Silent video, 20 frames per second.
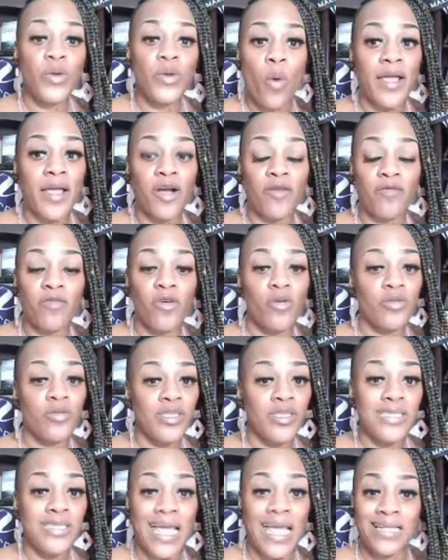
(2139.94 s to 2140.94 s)
is a little too
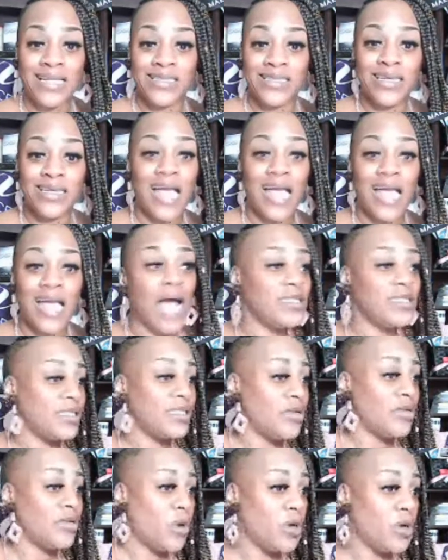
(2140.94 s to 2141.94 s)
quiet, she's
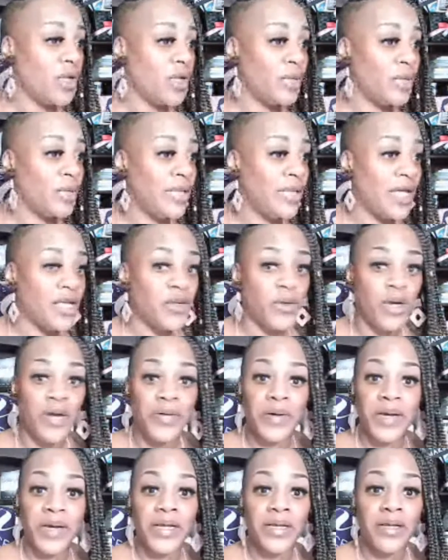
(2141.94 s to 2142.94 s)
18. I still go in there and be
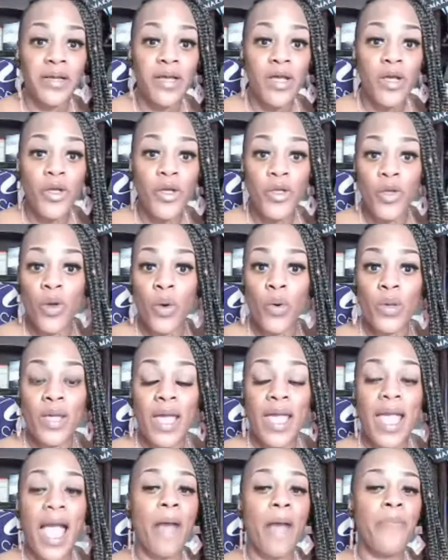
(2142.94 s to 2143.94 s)
like, "You all right?
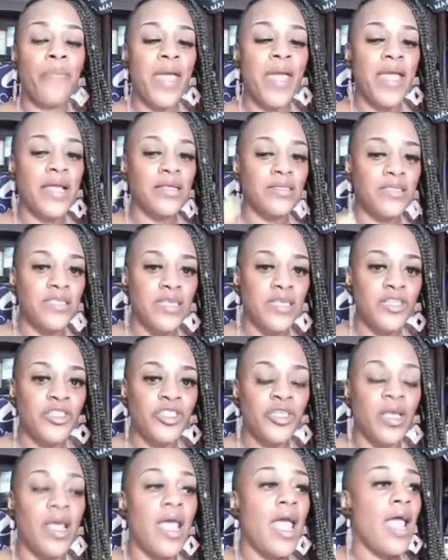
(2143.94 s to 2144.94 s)
You okay?" I pay
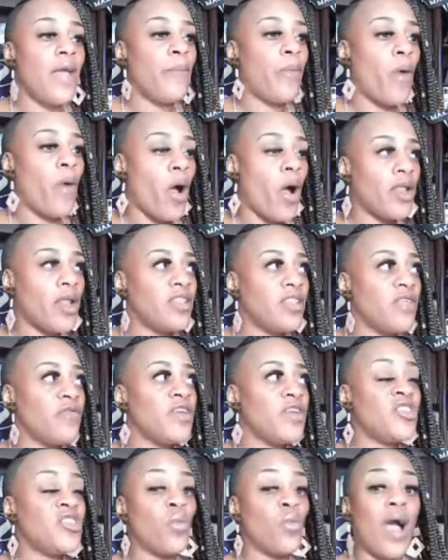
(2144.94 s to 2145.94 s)
attention. Part
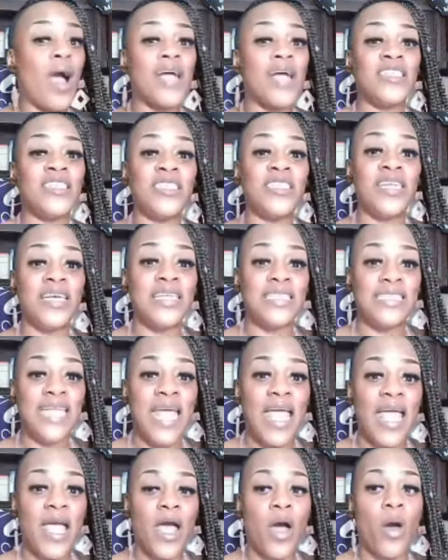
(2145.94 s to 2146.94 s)
of the reason why I
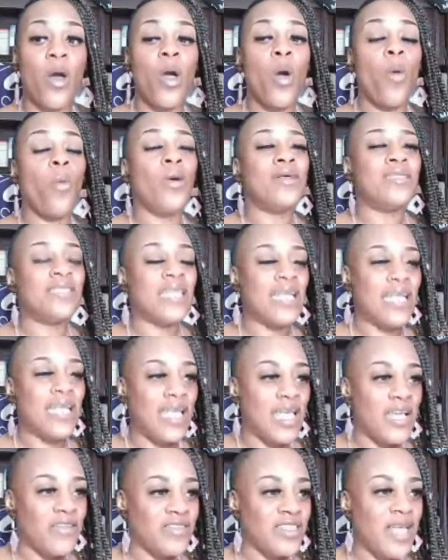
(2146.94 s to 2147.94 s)
shut down was to
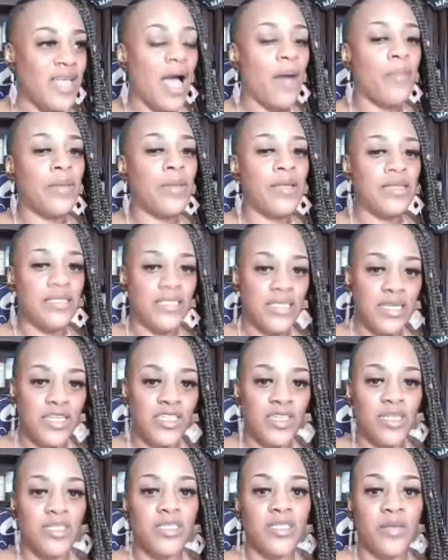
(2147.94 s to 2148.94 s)
give time and
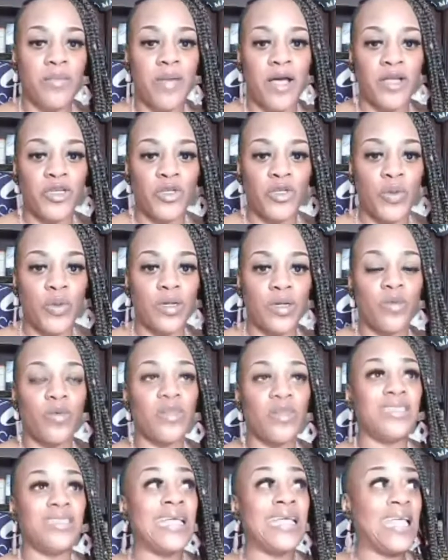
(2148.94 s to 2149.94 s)
attention to my daughter,
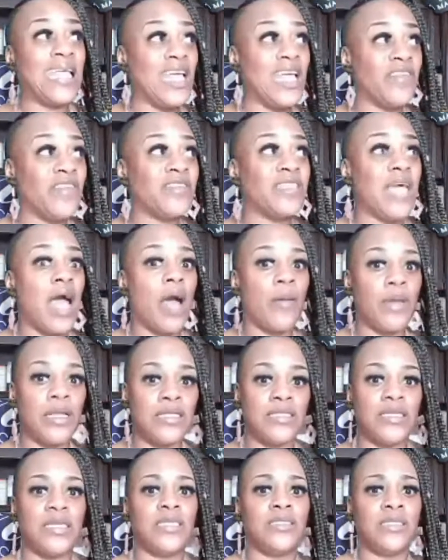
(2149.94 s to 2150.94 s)
was to give time and
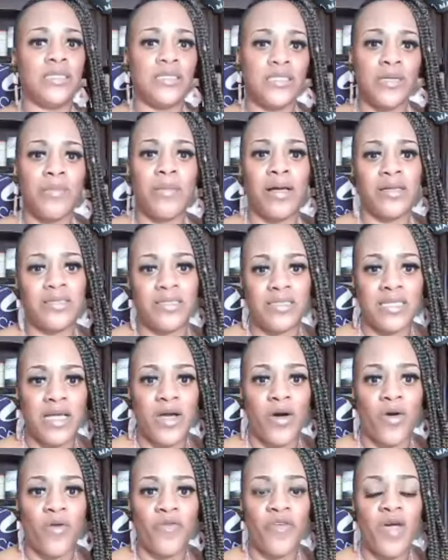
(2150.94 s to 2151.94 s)
attention to myself.